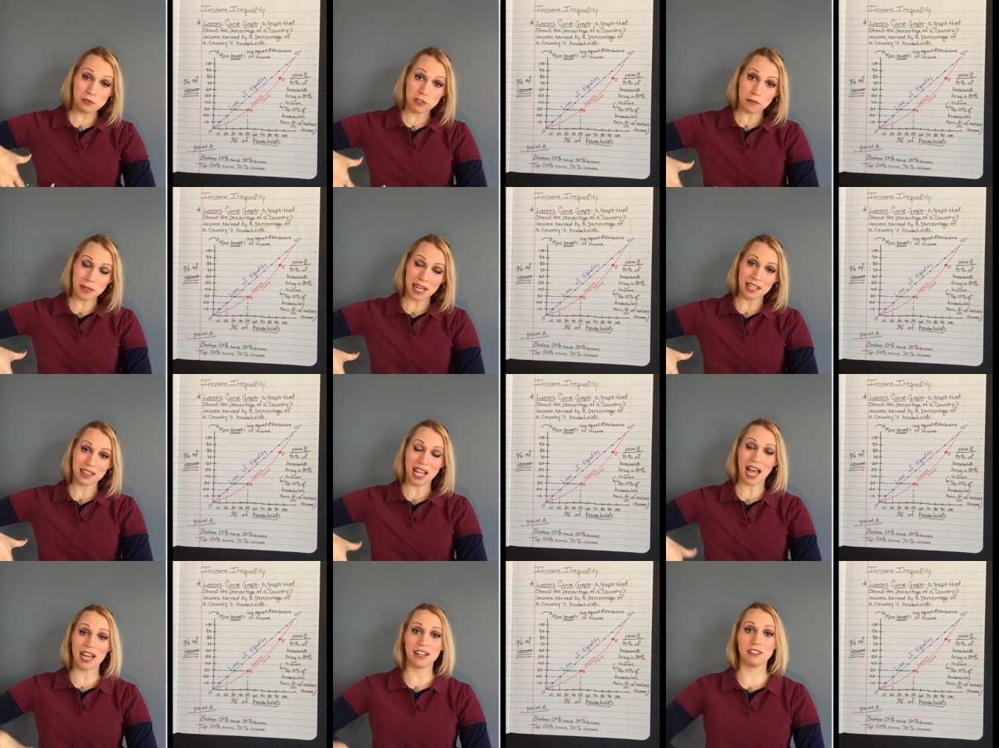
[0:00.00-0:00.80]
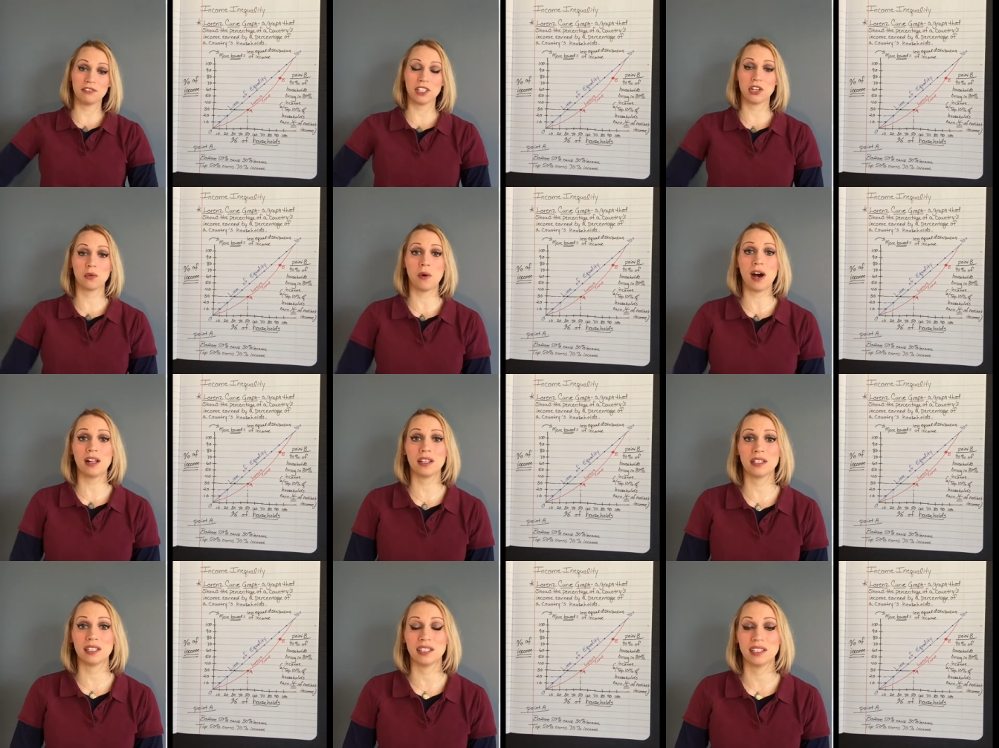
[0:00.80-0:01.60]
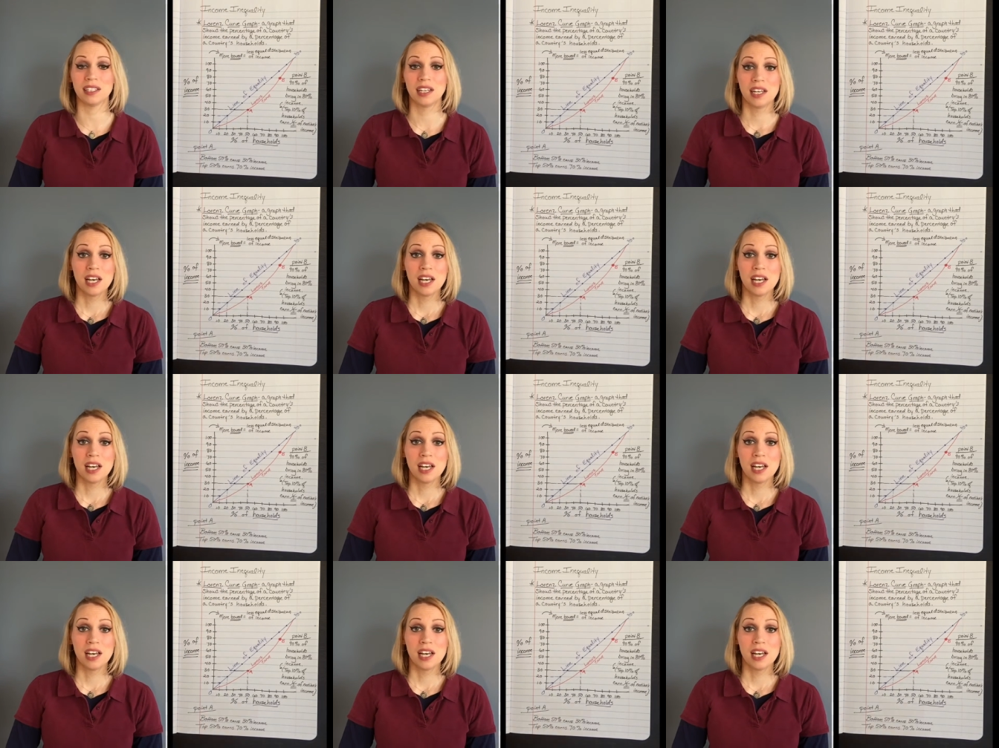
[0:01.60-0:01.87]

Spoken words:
from that line of equality,